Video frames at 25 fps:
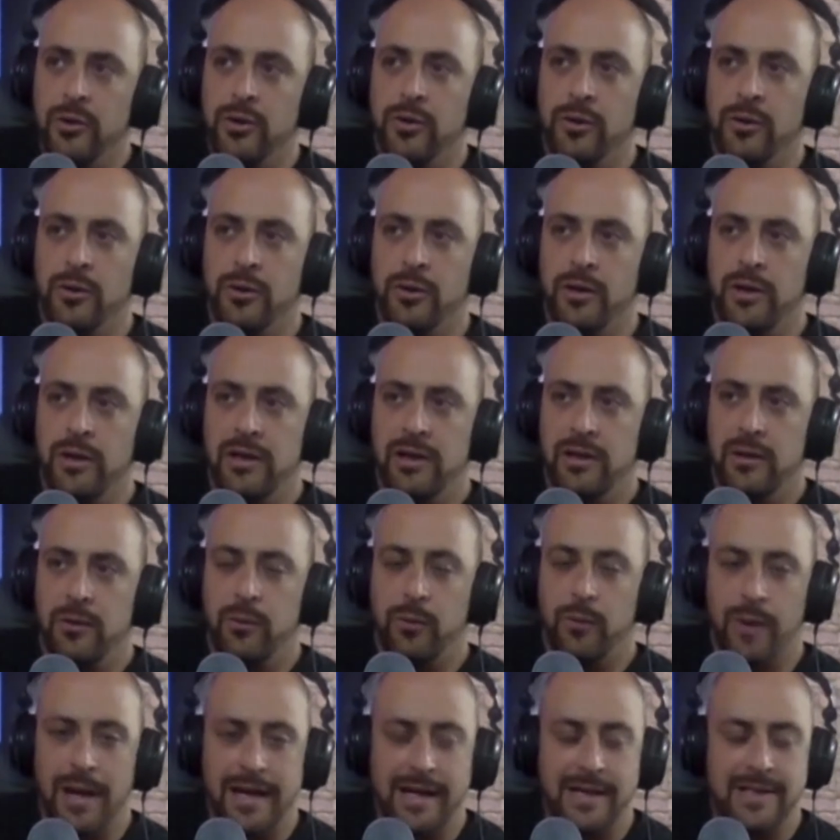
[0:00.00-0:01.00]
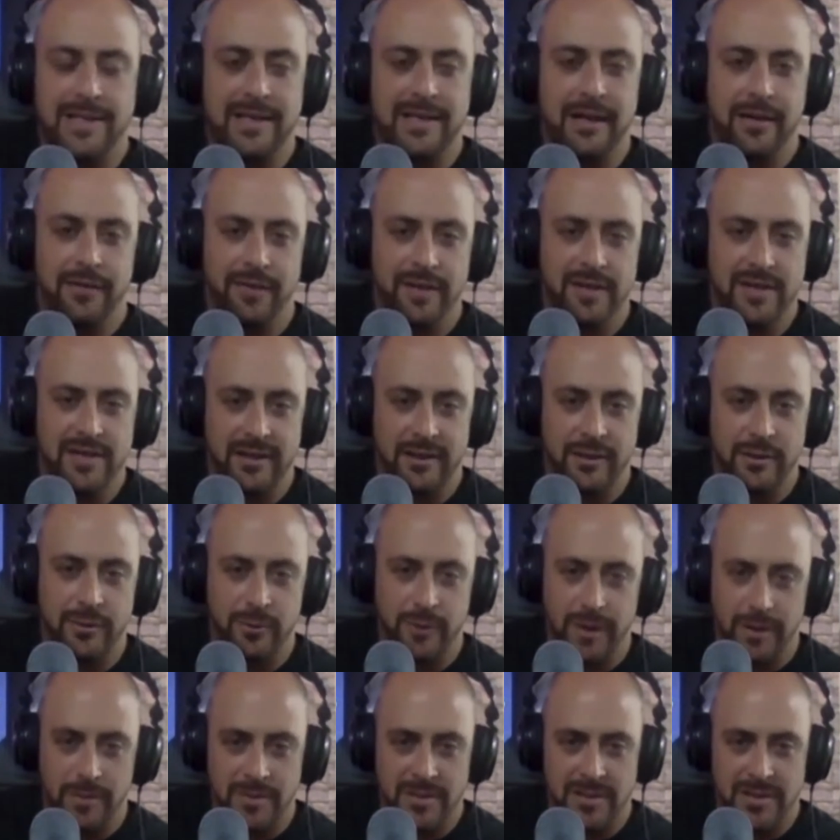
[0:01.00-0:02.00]
Google ranks every
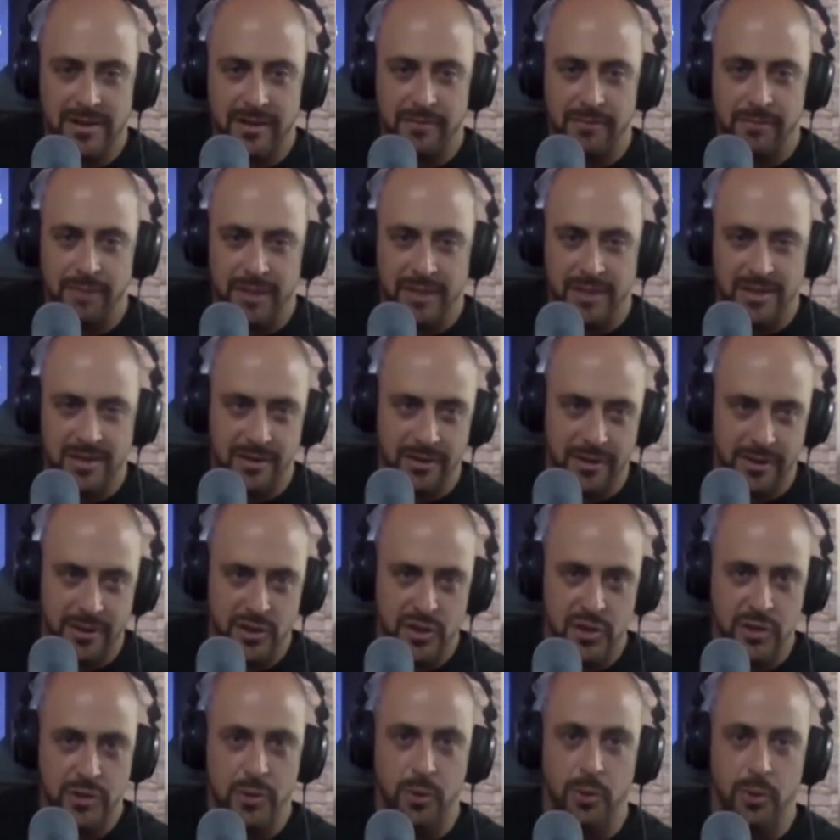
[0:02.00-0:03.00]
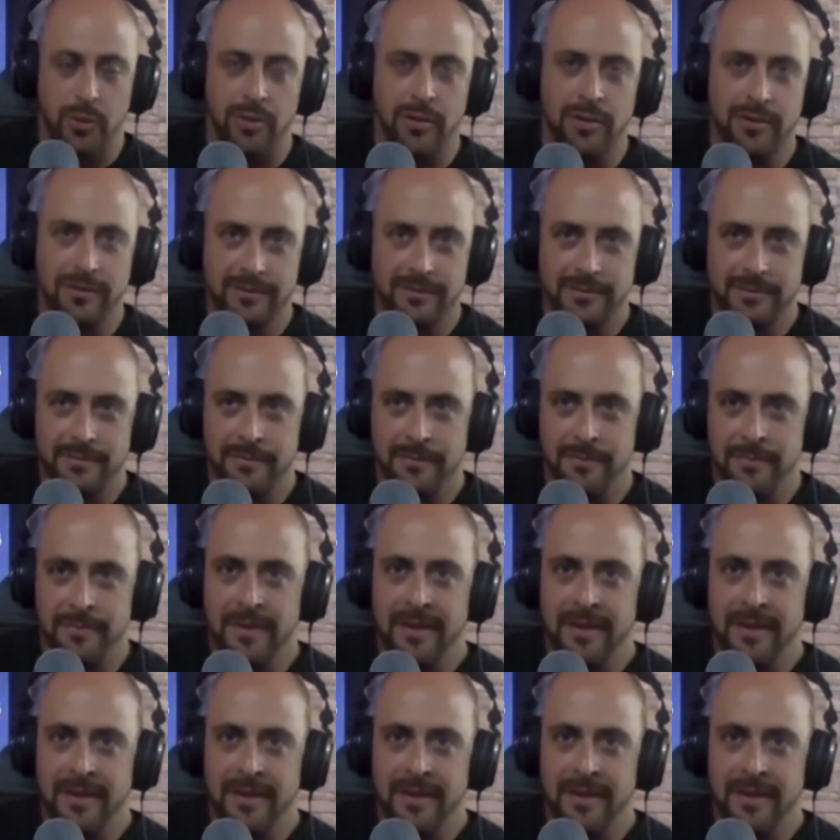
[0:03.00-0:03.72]
single website based on a score.